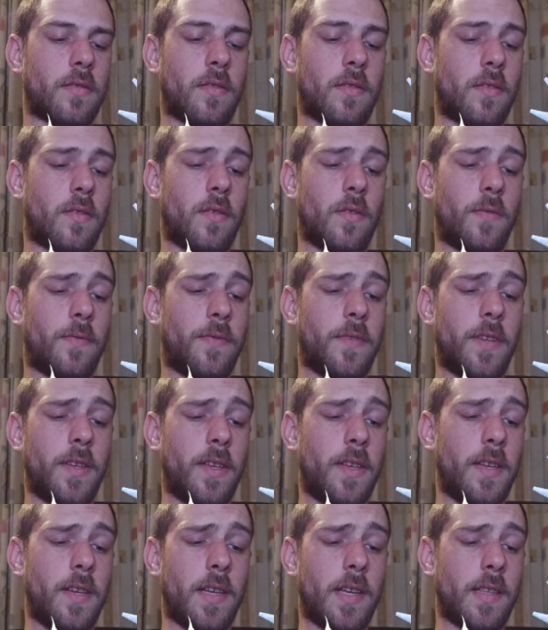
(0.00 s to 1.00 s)
So
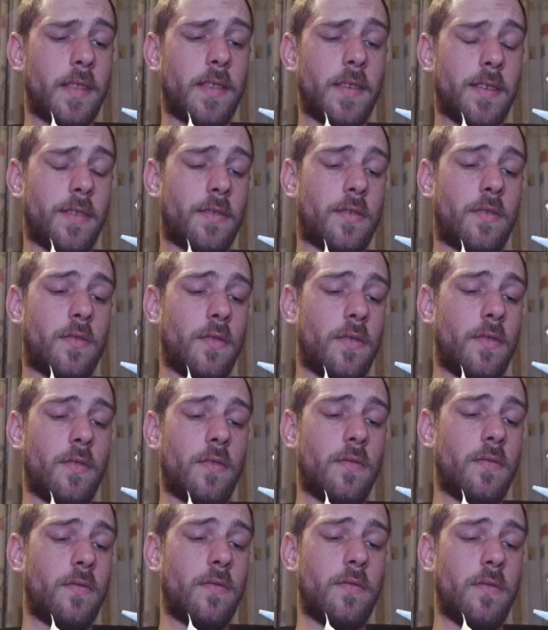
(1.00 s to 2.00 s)
hopefully let that
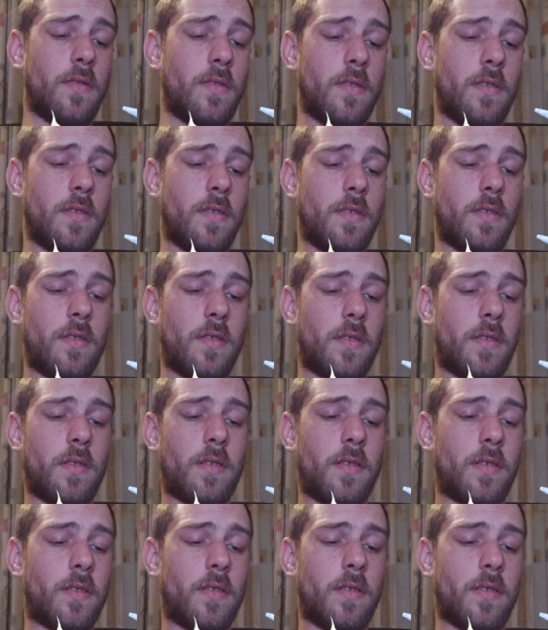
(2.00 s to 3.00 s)
go.
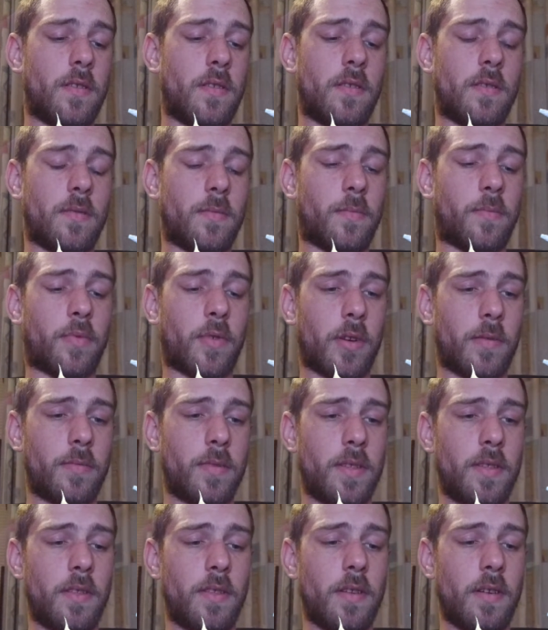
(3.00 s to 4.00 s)

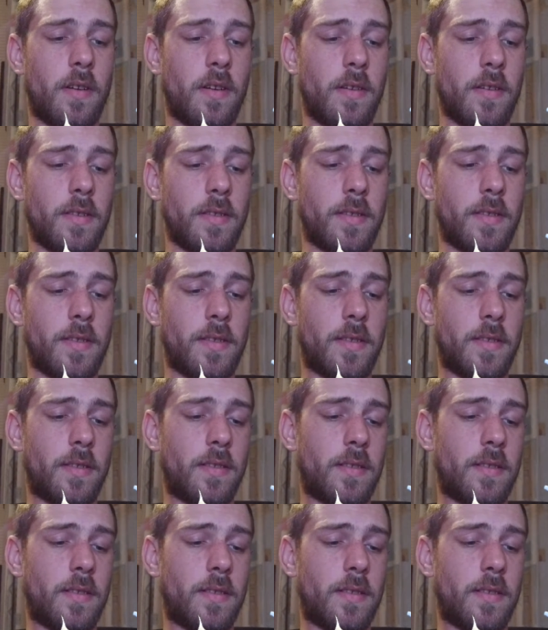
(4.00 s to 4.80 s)
Probably not.